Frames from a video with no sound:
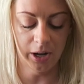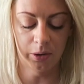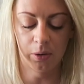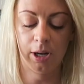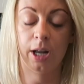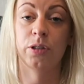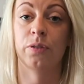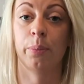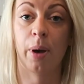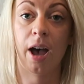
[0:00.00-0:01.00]
I got loads
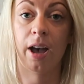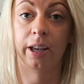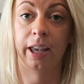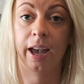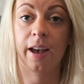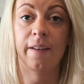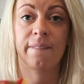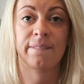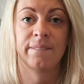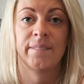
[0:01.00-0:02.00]
from Perkier.
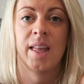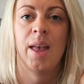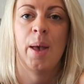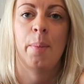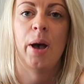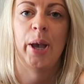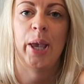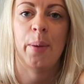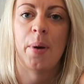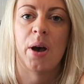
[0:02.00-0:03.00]

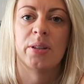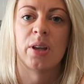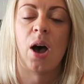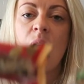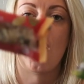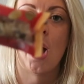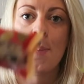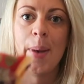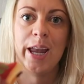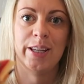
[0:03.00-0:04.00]
Perkier bars are
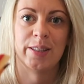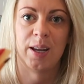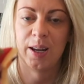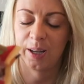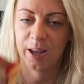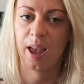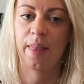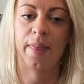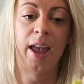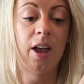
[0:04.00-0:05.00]
amazing.
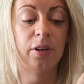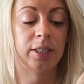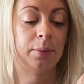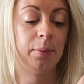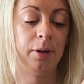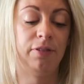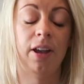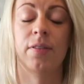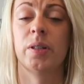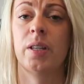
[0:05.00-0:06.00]
They are some of my
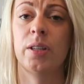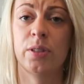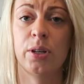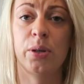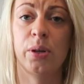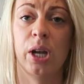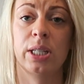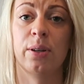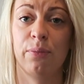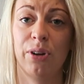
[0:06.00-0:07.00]
favourites. They're so
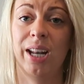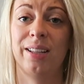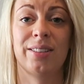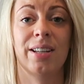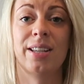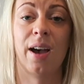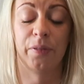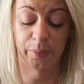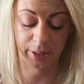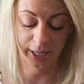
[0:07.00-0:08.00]
good, so I'm really excited to
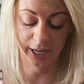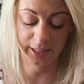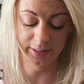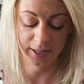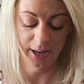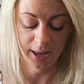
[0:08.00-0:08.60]
have some of these.